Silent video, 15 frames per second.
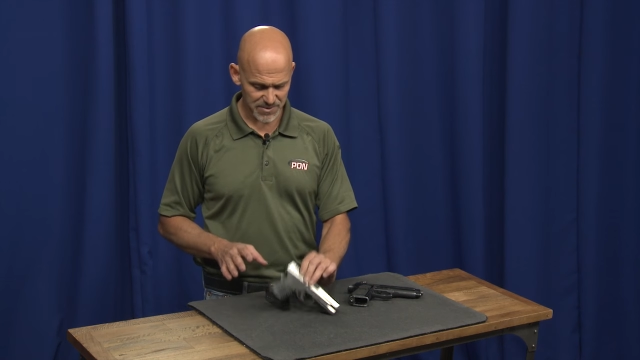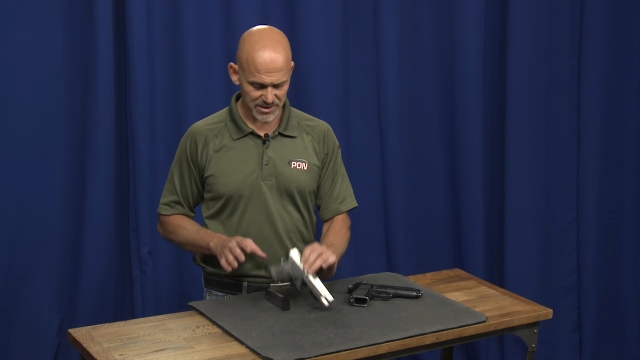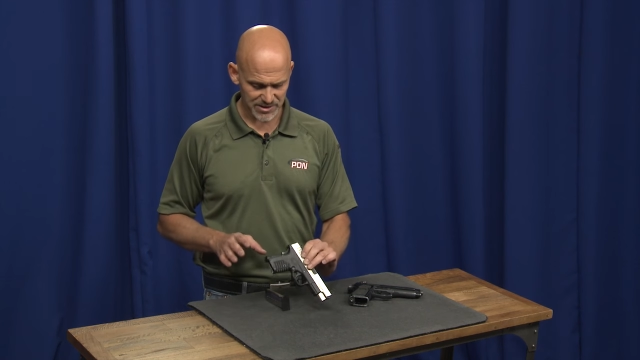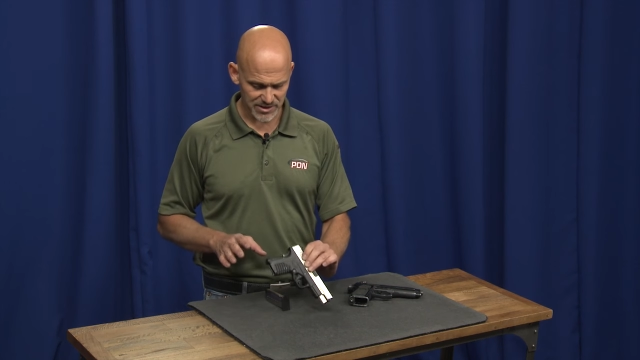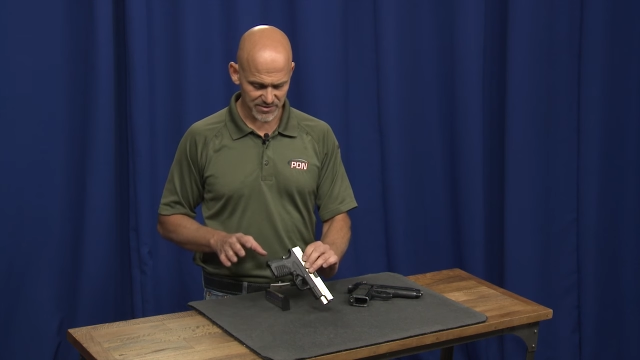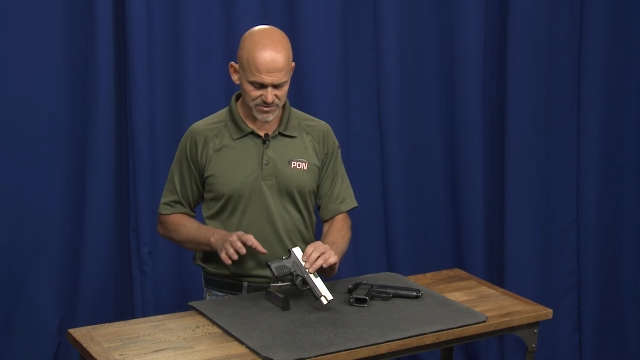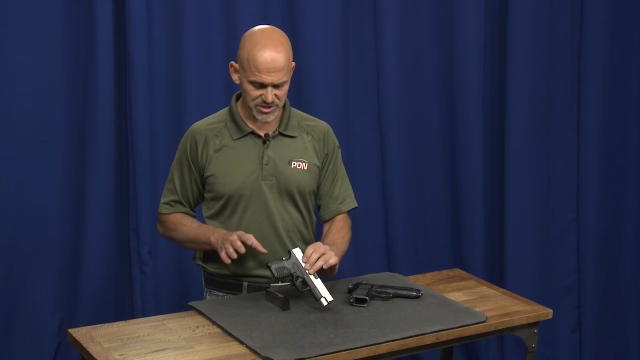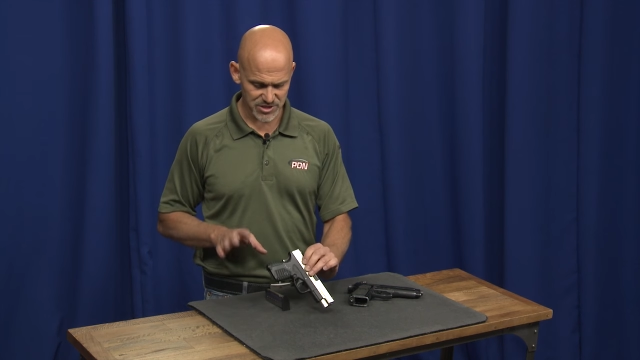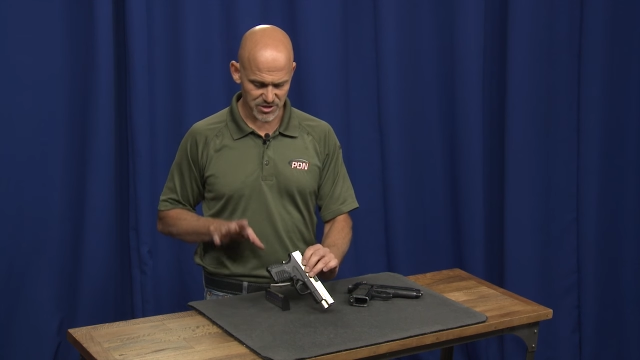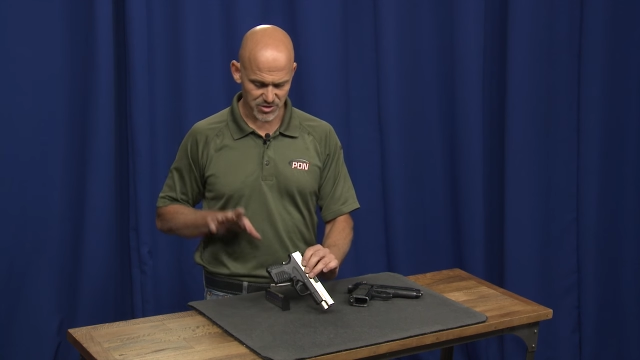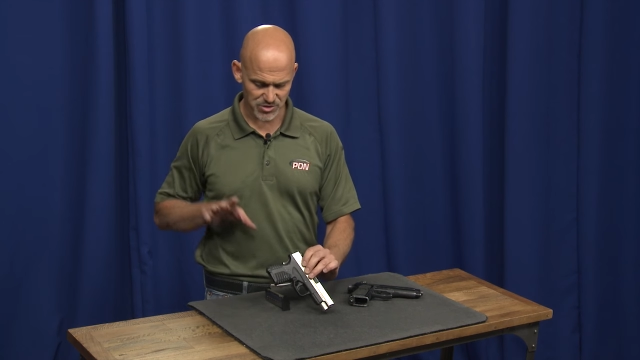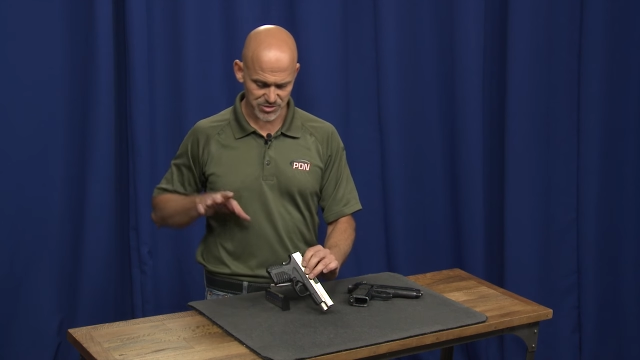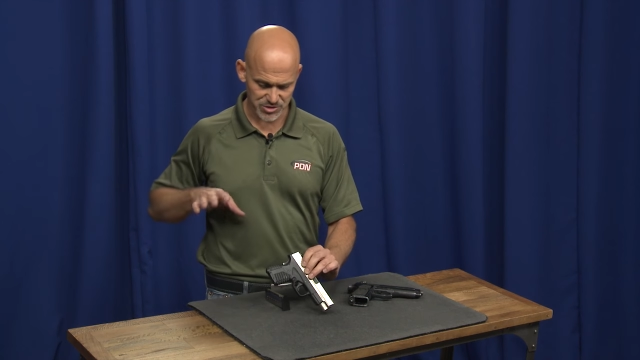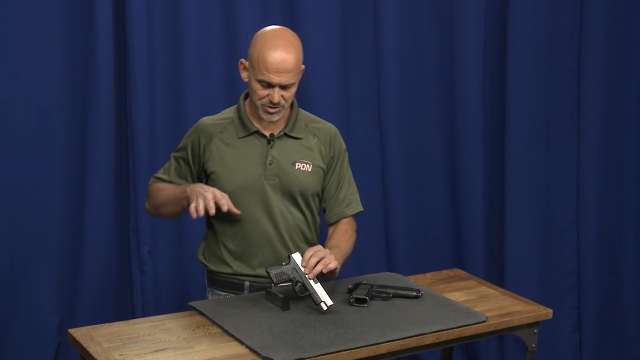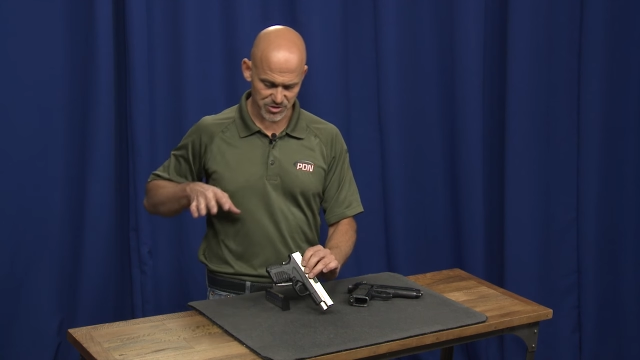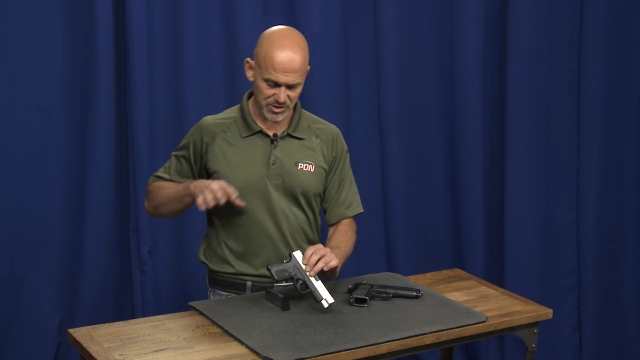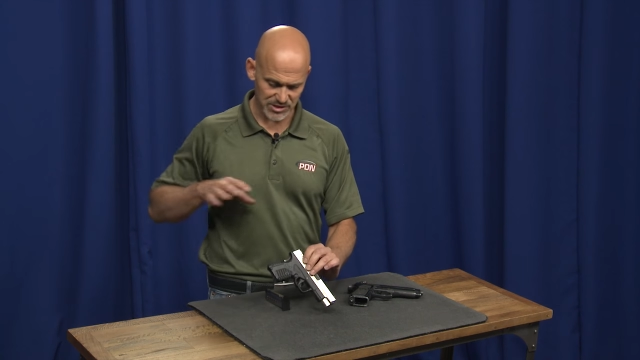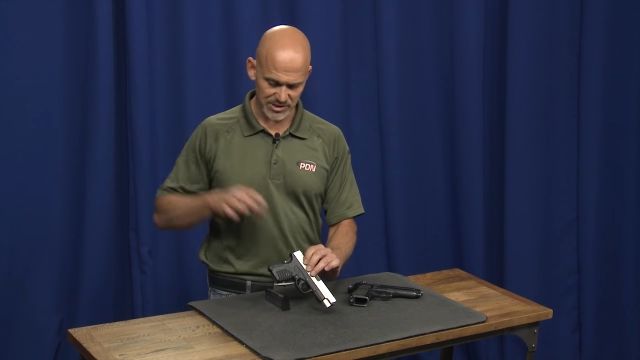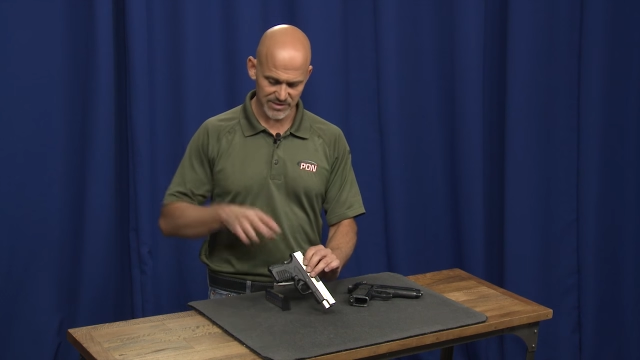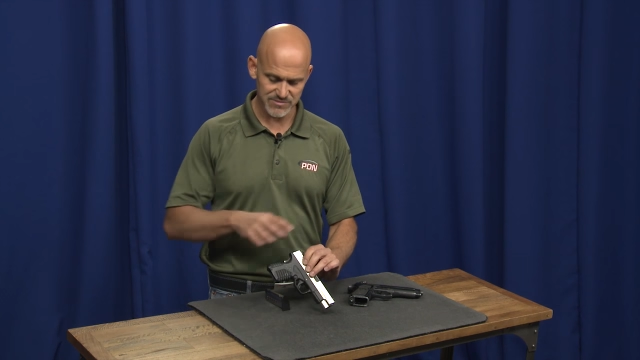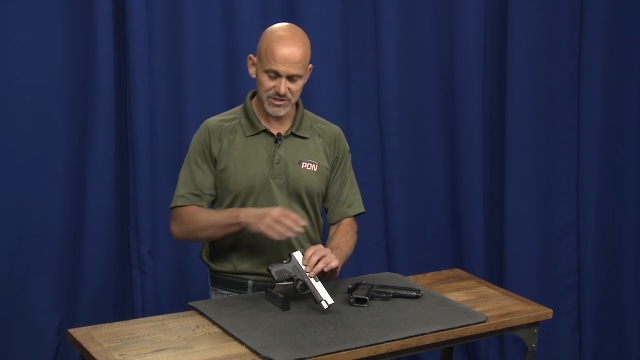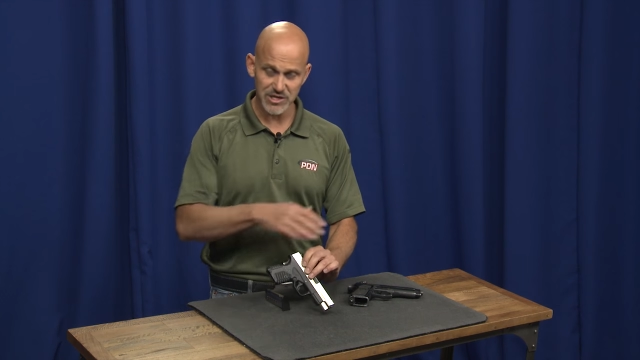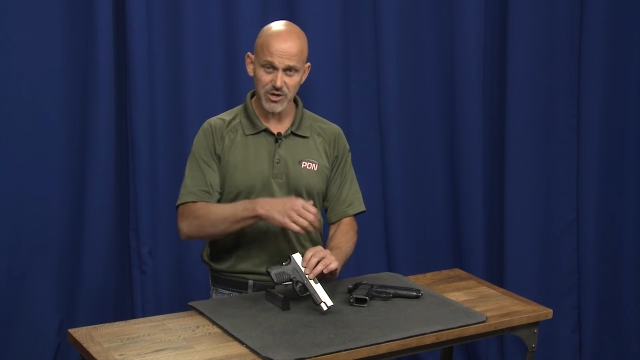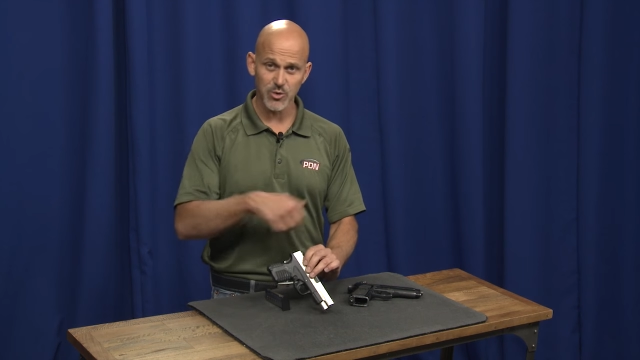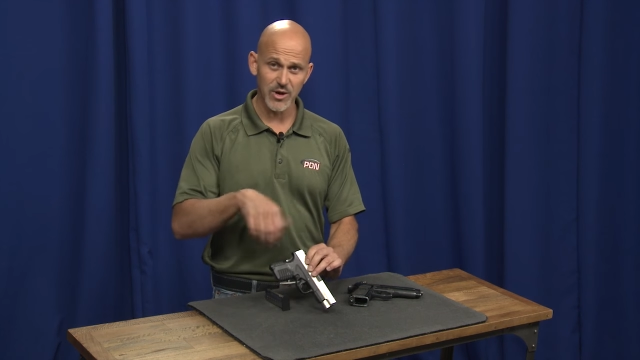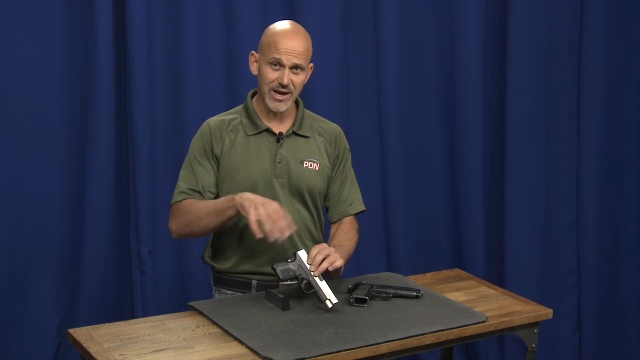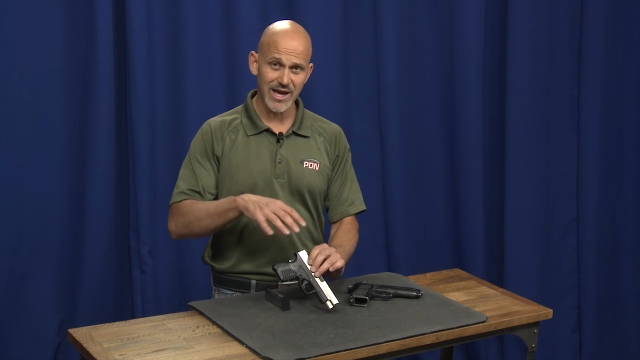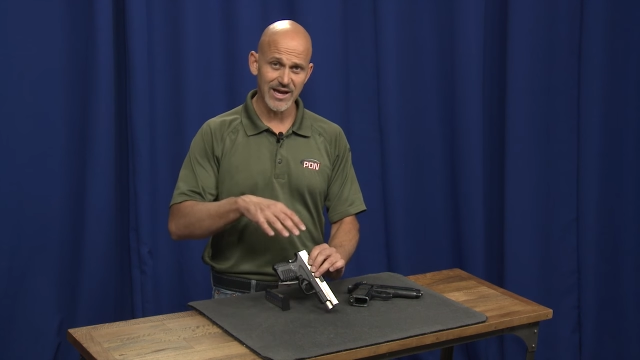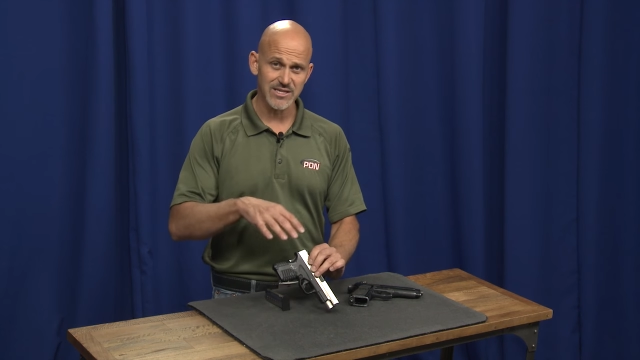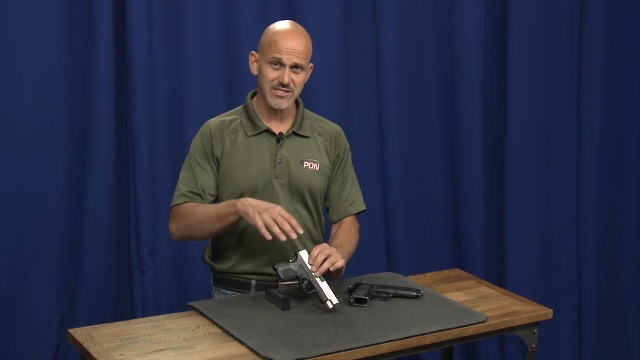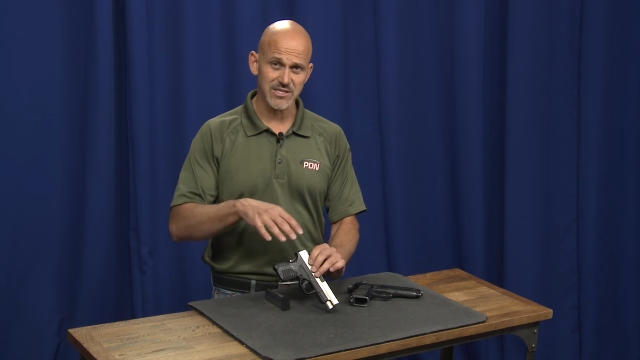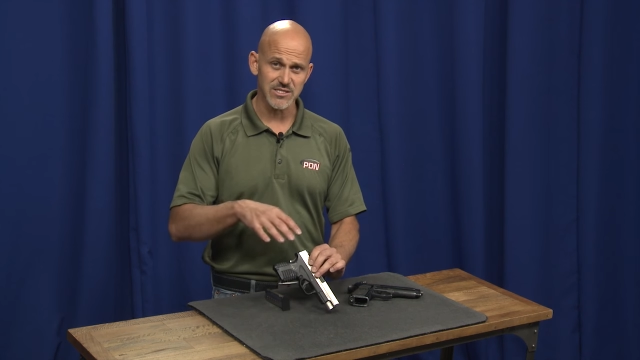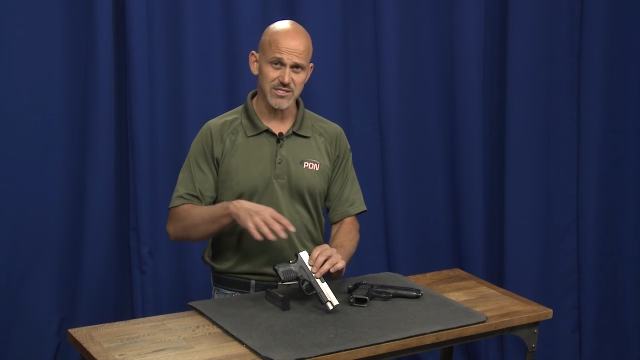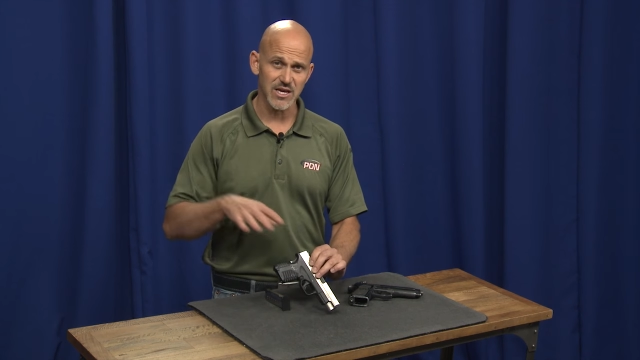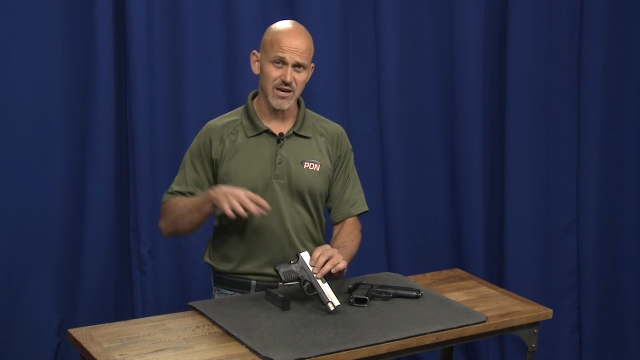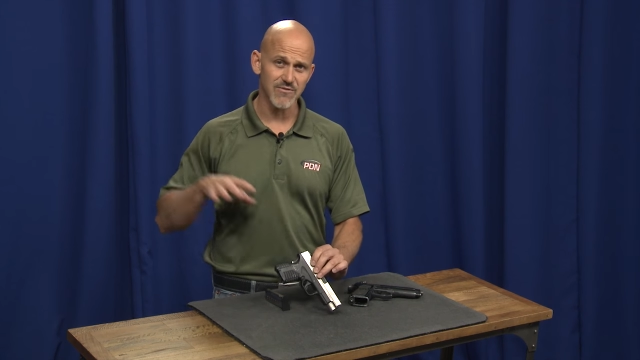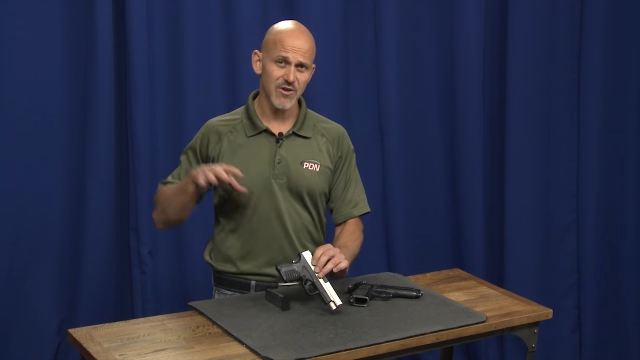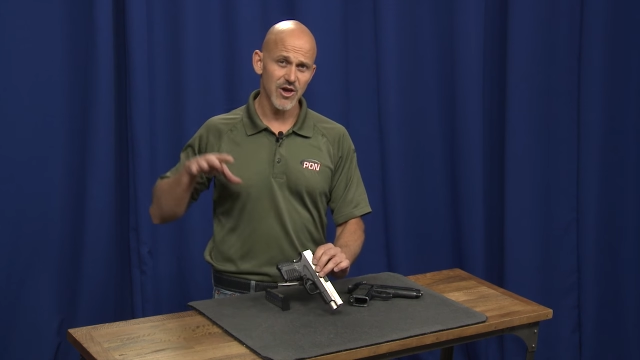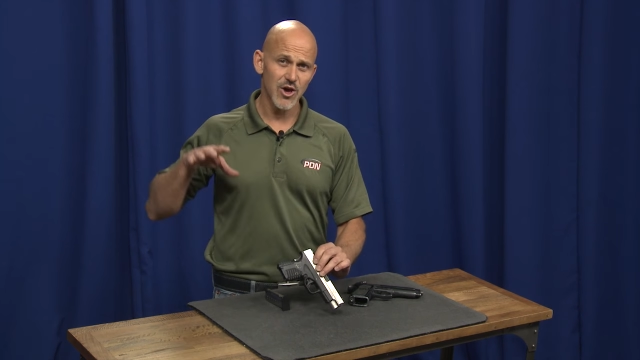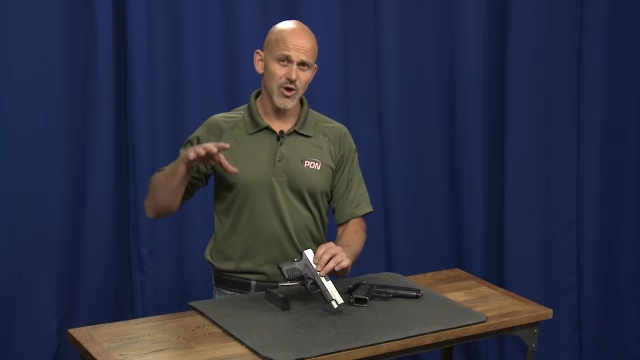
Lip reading: It lives in the holster, it lives in a quick access safe.